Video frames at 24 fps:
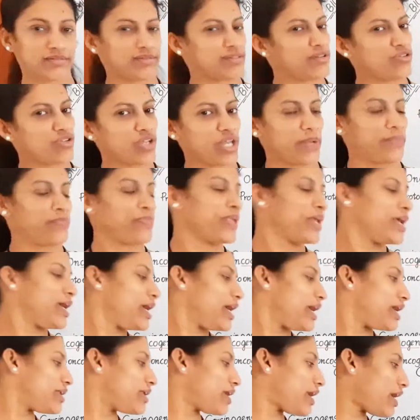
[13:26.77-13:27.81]
Okay.
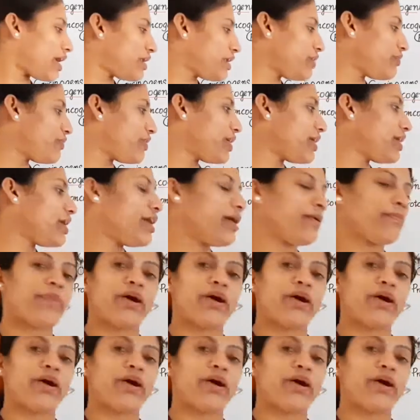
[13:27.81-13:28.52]
In any way,